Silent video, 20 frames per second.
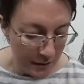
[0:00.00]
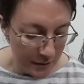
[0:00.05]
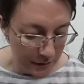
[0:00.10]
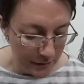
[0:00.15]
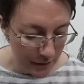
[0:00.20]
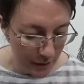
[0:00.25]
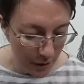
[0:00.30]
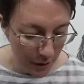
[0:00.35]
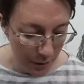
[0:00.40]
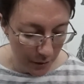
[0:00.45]

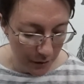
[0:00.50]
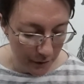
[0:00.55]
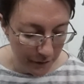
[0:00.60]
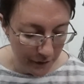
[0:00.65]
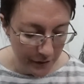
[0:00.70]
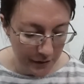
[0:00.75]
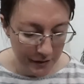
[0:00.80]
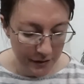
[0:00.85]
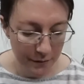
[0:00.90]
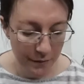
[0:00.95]
So the
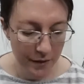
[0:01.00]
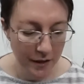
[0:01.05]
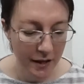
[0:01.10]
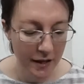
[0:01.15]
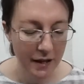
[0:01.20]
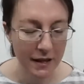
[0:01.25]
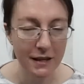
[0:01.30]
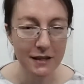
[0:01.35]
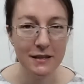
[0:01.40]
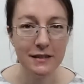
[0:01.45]
first one
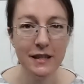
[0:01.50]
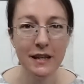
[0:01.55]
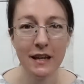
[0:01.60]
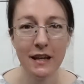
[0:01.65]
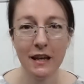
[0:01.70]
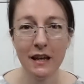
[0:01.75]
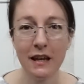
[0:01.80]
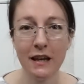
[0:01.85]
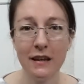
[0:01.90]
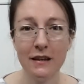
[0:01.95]
is
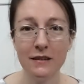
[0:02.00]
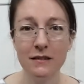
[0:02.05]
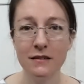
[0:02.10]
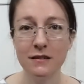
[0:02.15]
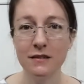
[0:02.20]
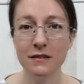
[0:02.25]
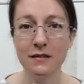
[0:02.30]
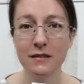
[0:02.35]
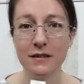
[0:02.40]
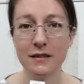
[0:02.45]
a
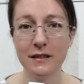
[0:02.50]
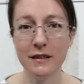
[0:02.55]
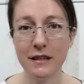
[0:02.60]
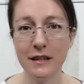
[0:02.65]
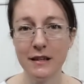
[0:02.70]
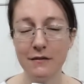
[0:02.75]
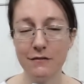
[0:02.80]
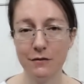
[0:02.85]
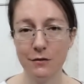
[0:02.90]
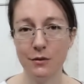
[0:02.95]

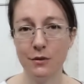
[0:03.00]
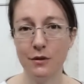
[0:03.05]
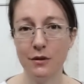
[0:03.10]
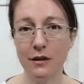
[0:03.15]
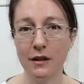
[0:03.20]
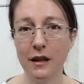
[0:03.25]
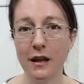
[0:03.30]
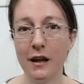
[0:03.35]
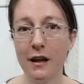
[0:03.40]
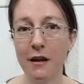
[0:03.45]
sleeve
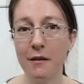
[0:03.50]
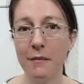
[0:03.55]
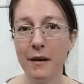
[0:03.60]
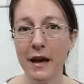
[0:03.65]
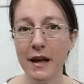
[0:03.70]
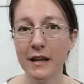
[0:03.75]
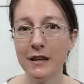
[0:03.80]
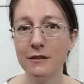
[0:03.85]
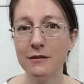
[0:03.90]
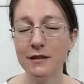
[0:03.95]
roll.
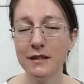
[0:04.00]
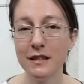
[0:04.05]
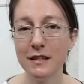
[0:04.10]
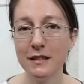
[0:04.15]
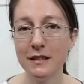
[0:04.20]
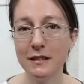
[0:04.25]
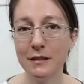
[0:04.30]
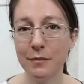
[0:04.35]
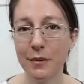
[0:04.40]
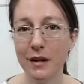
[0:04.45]
I use
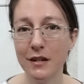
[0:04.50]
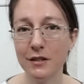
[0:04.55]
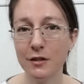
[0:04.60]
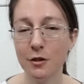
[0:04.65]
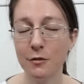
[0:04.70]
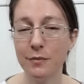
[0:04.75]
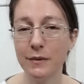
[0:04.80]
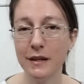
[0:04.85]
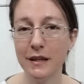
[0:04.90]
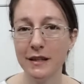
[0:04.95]
this to press
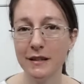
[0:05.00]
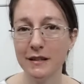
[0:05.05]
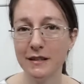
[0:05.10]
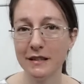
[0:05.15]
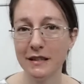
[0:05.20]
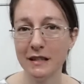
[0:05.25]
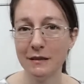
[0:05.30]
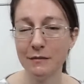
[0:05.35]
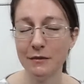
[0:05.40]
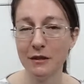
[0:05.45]
open the
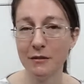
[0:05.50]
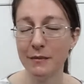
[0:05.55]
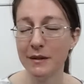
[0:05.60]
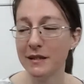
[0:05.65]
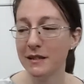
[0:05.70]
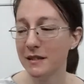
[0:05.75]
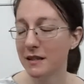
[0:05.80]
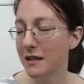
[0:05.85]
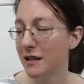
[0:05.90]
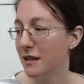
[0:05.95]
seams on my
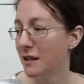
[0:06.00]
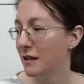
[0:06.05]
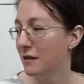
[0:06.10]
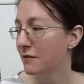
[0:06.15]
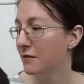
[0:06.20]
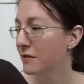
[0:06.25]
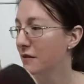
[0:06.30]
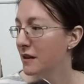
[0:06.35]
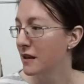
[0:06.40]
sleeve,